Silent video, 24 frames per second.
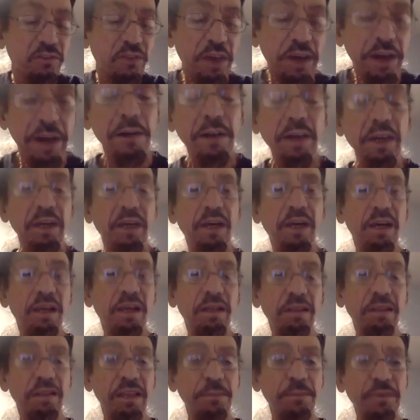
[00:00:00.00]
there.
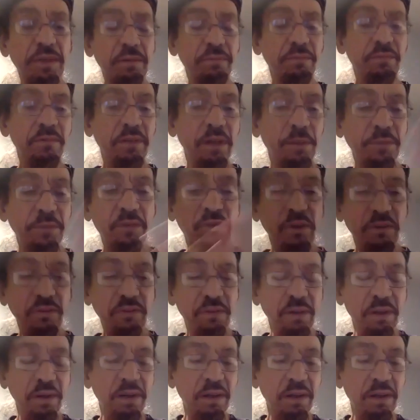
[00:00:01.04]
Let me just